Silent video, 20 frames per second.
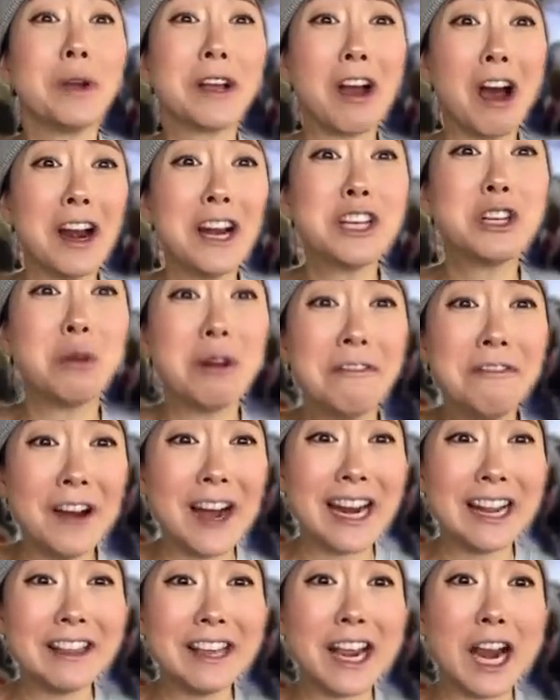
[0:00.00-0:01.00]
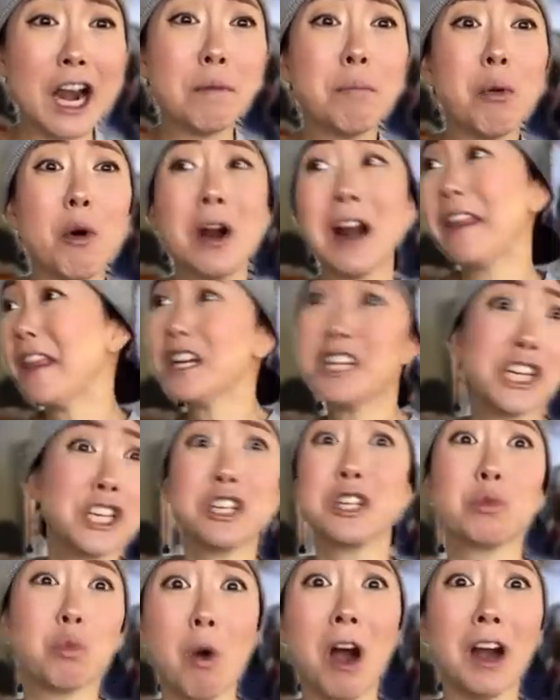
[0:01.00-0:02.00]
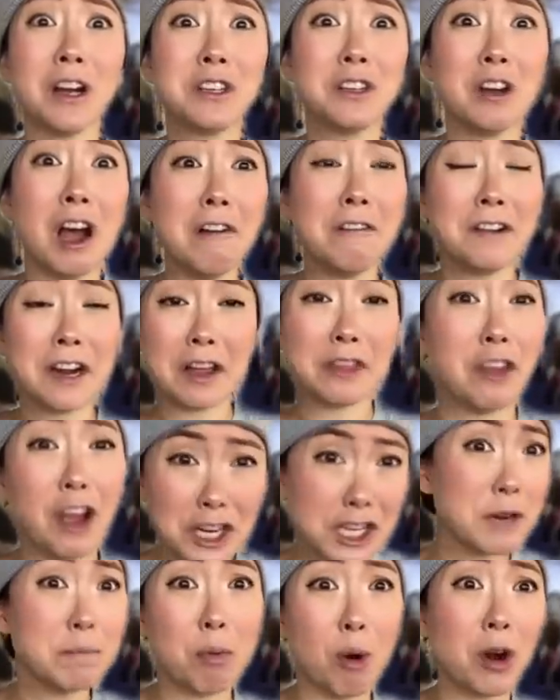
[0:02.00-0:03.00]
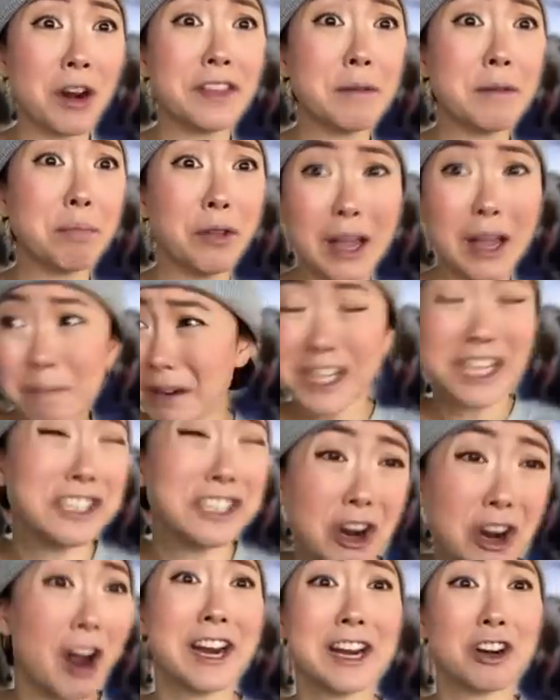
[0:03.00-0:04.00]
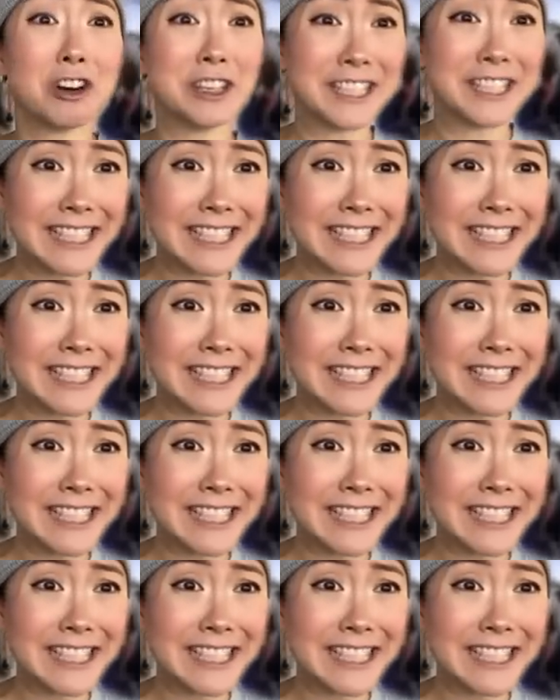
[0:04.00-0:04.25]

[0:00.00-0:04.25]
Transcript: We got into a fight at the airport and then she just walked off and I thought she boarded the plane, but she's not in